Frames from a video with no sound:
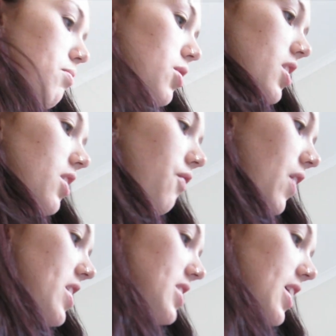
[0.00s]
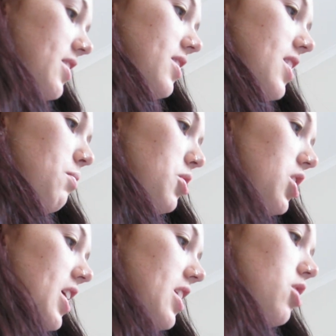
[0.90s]
in the freezer, and then when
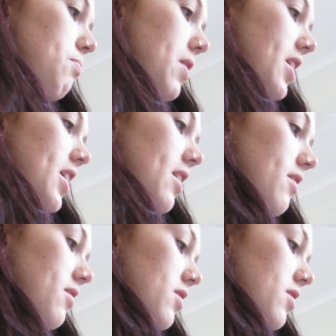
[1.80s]
you need it, you bring it out.